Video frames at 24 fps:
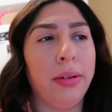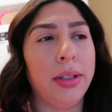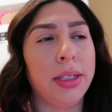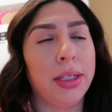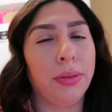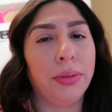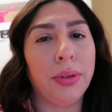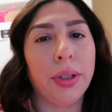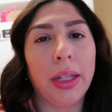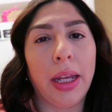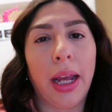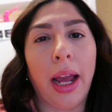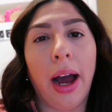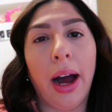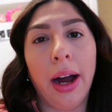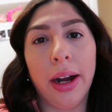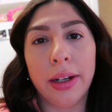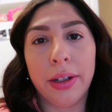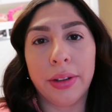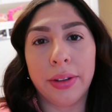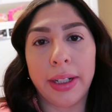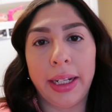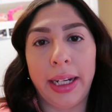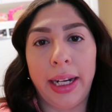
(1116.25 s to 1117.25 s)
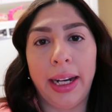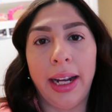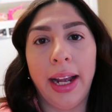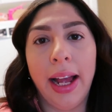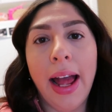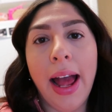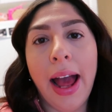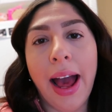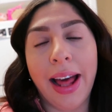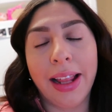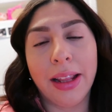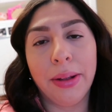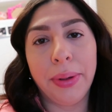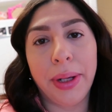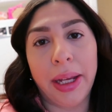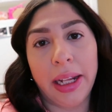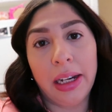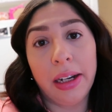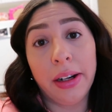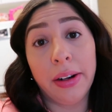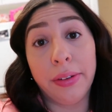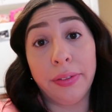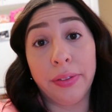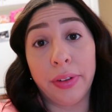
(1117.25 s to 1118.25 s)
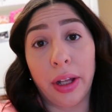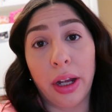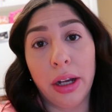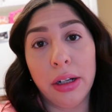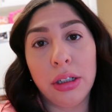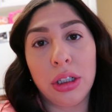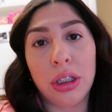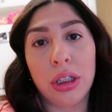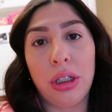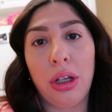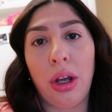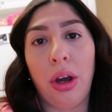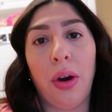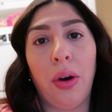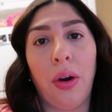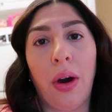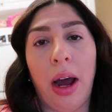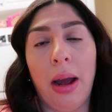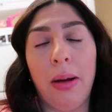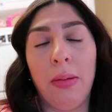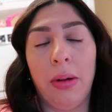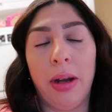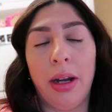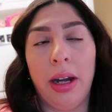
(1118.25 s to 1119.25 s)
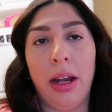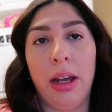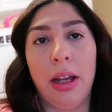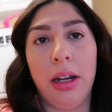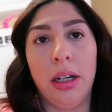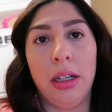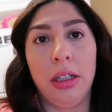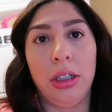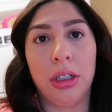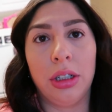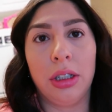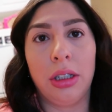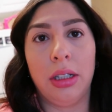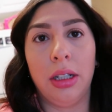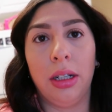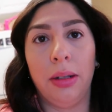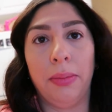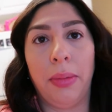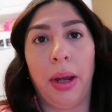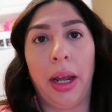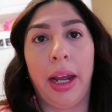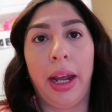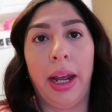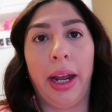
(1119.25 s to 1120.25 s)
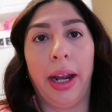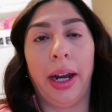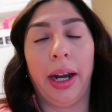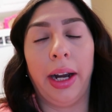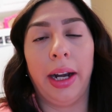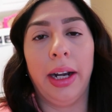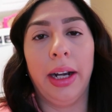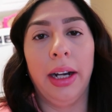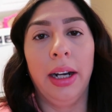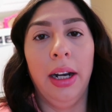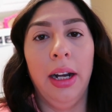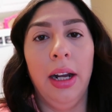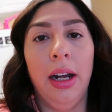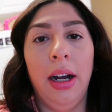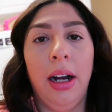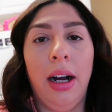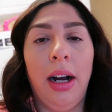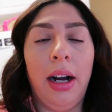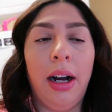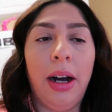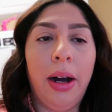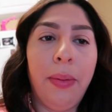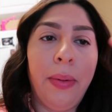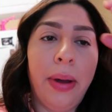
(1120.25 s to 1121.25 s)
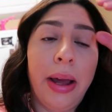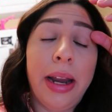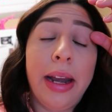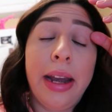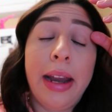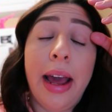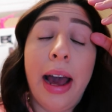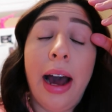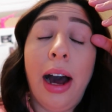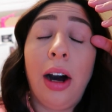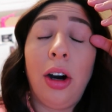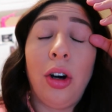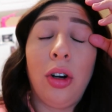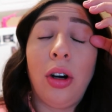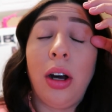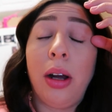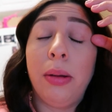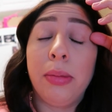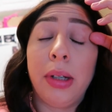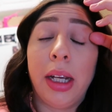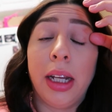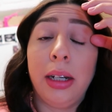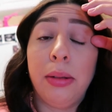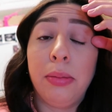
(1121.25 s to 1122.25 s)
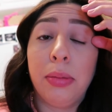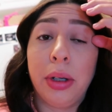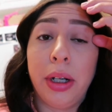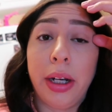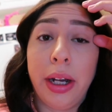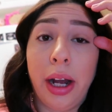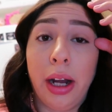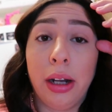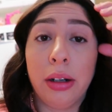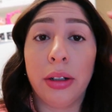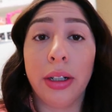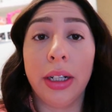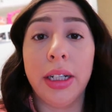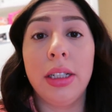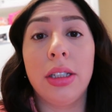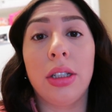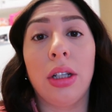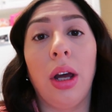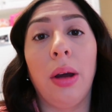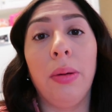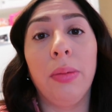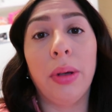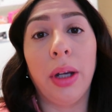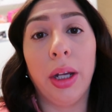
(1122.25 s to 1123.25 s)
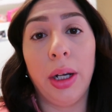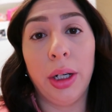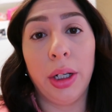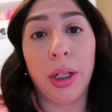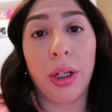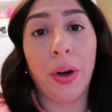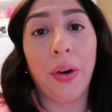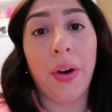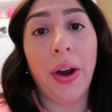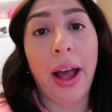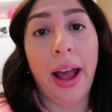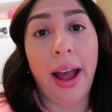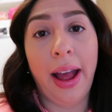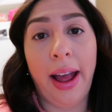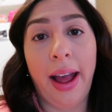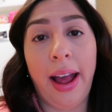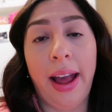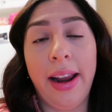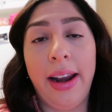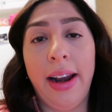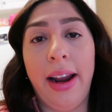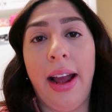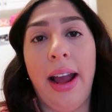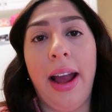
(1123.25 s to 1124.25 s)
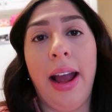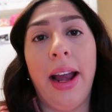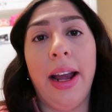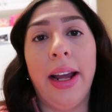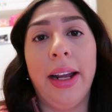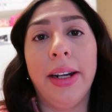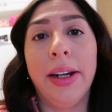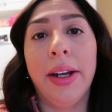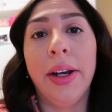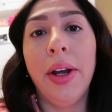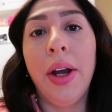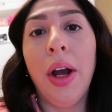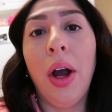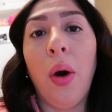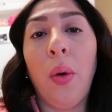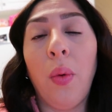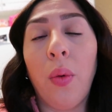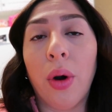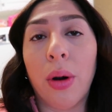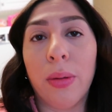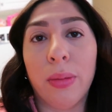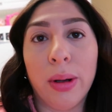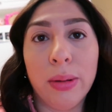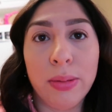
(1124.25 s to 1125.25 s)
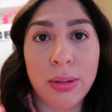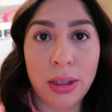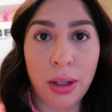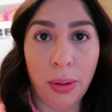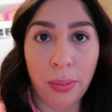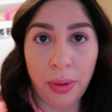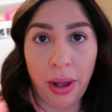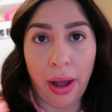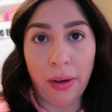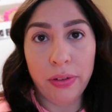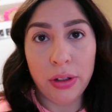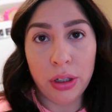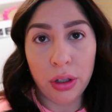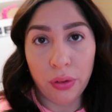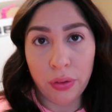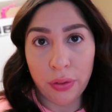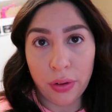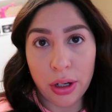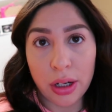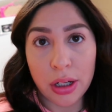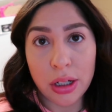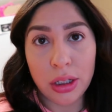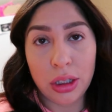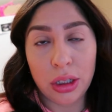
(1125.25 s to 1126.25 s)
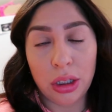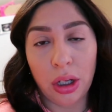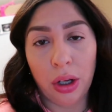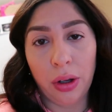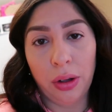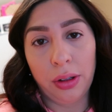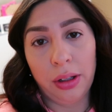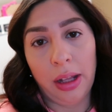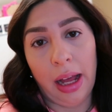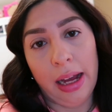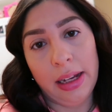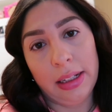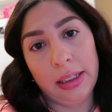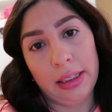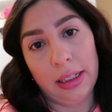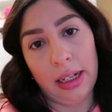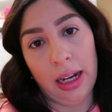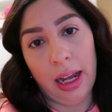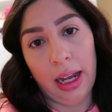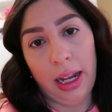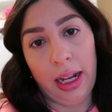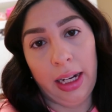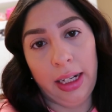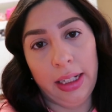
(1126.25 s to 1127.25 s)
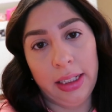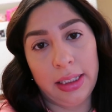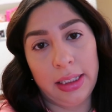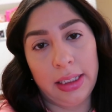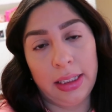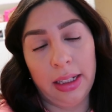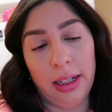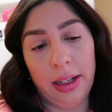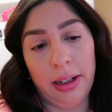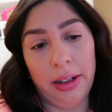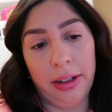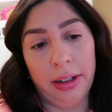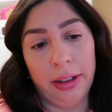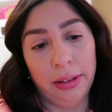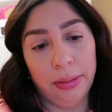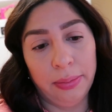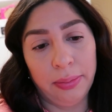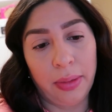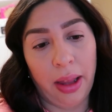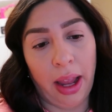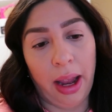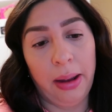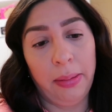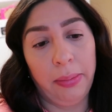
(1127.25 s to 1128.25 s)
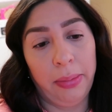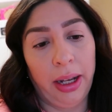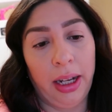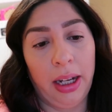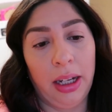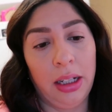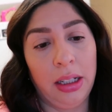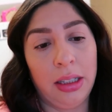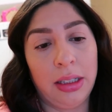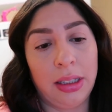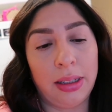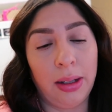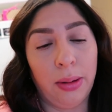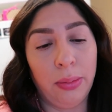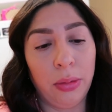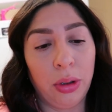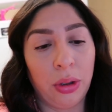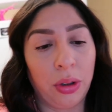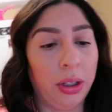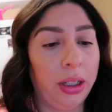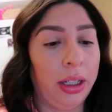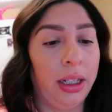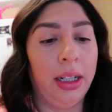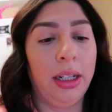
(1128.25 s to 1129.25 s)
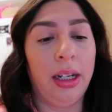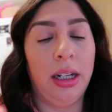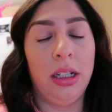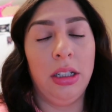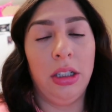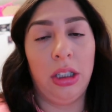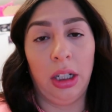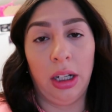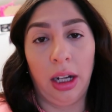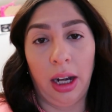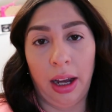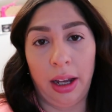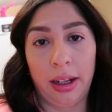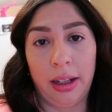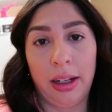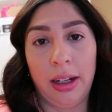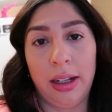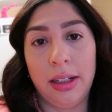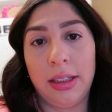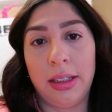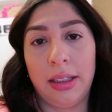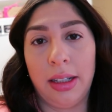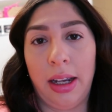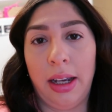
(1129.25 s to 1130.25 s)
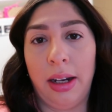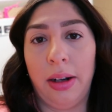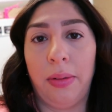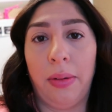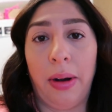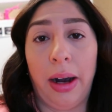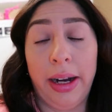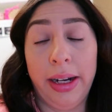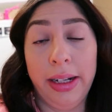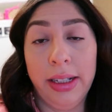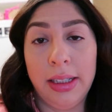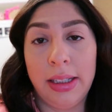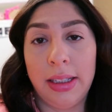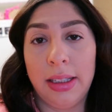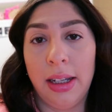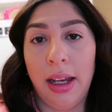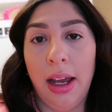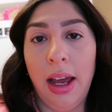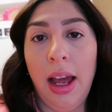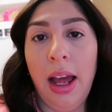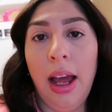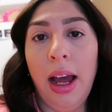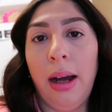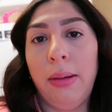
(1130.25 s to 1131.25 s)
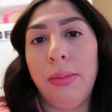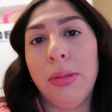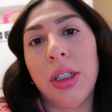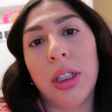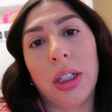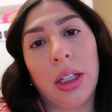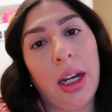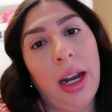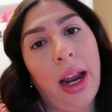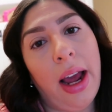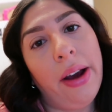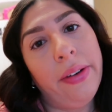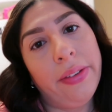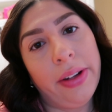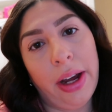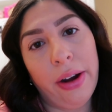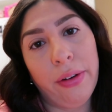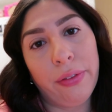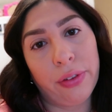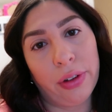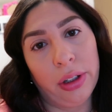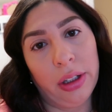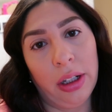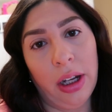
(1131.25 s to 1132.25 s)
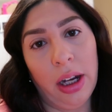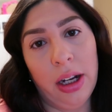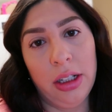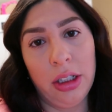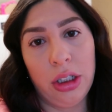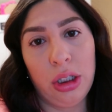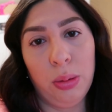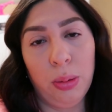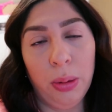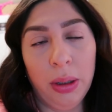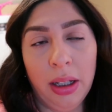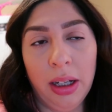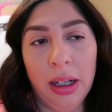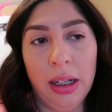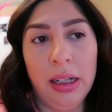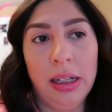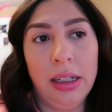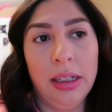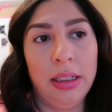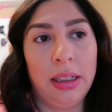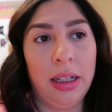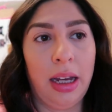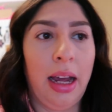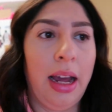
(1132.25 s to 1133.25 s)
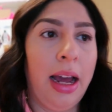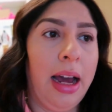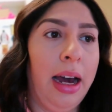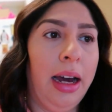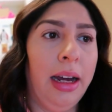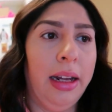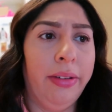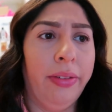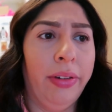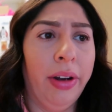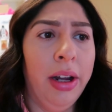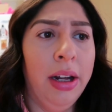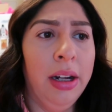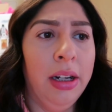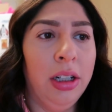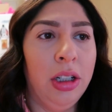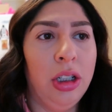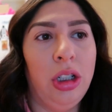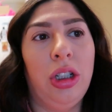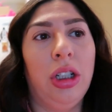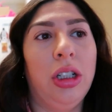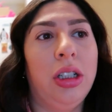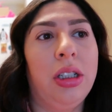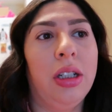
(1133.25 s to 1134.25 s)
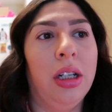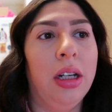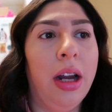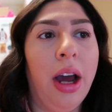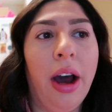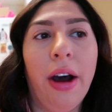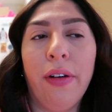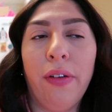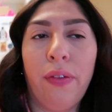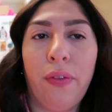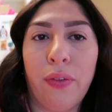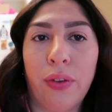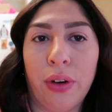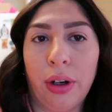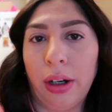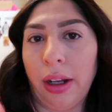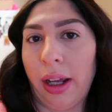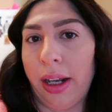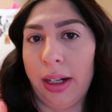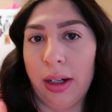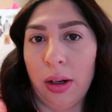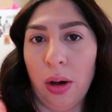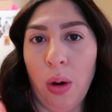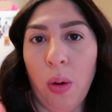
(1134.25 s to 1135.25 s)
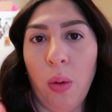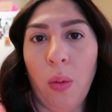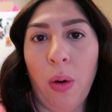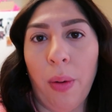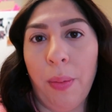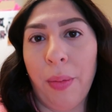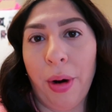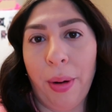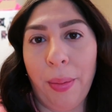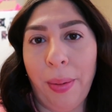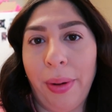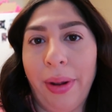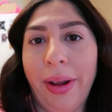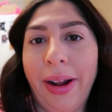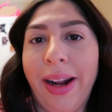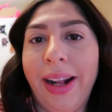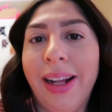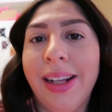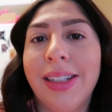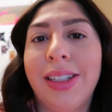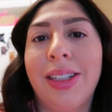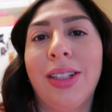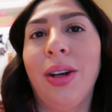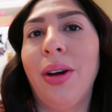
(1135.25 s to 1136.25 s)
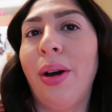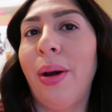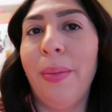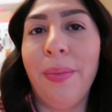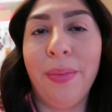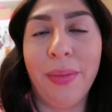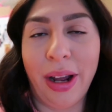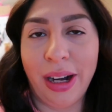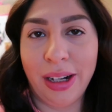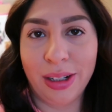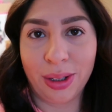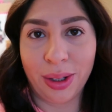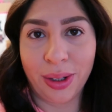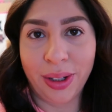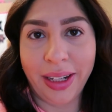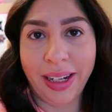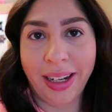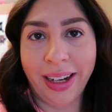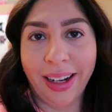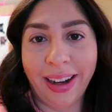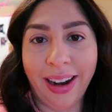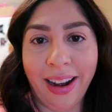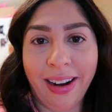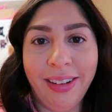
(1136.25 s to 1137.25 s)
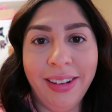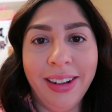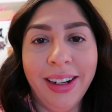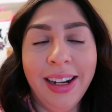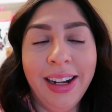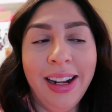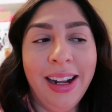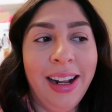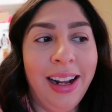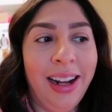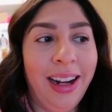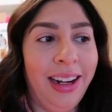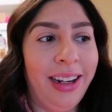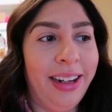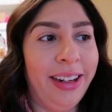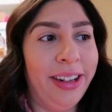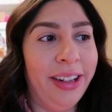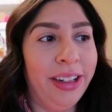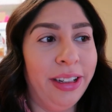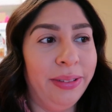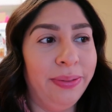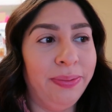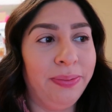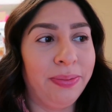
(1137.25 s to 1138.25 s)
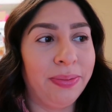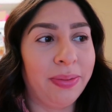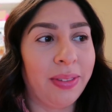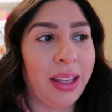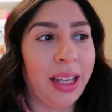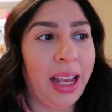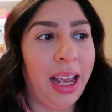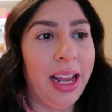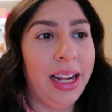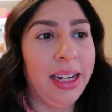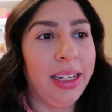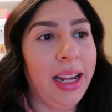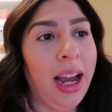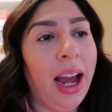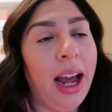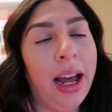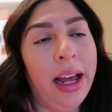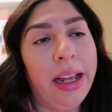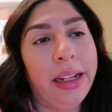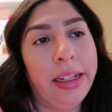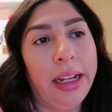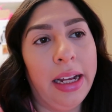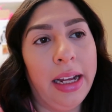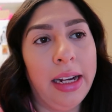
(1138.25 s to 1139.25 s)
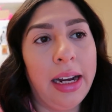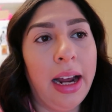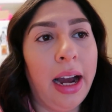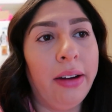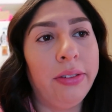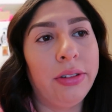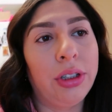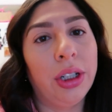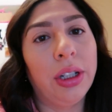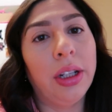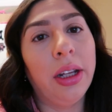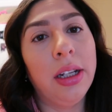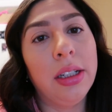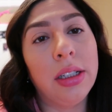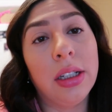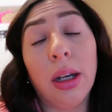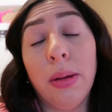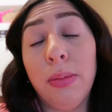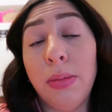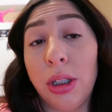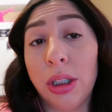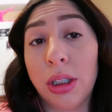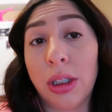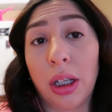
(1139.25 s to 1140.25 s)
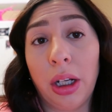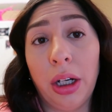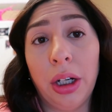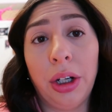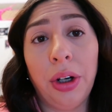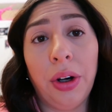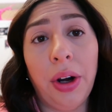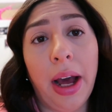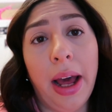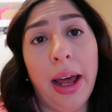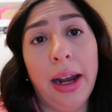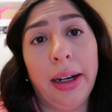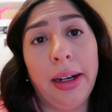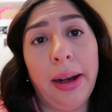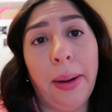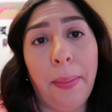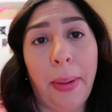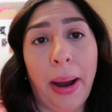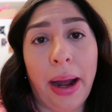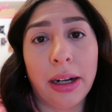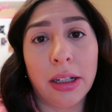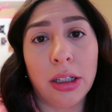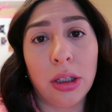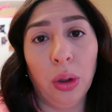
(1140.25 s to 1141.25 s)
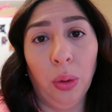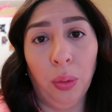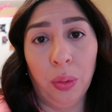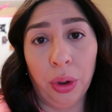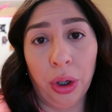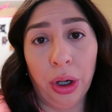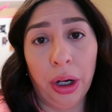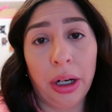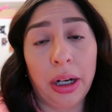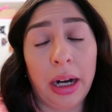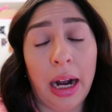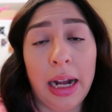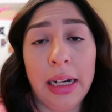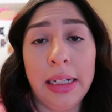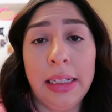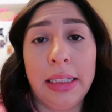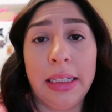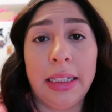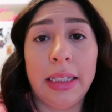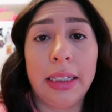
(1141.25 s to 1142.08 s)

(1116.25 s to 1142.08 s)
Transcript: I wasn't really hungry at the beginning of lunch, so I went ahead and just did my hair. Um, and now I'm getting pretty hungry, so I'm gonna go ahead and warm up some leftovers. So last night, um, I made some green enchiladas and rice. I'm just gonna have that for lunch because I have just enough for like one more plate so I might as well eat it now um, and yeah and then after lunch I'm just gonna go ahead and get back to work I